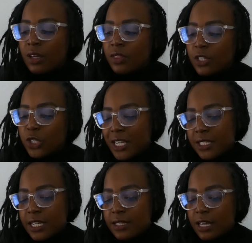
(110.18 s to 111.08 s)
The
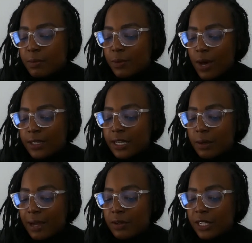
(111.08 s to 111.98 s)
Truskies had been walking
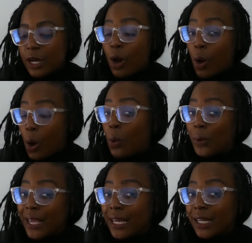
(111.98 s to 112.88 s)
around it all
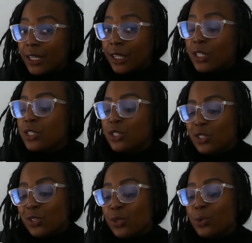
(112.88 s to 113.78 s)
week.
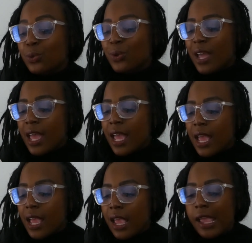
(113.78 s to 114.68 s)

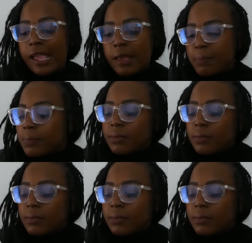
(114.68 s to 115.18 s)
Scrape!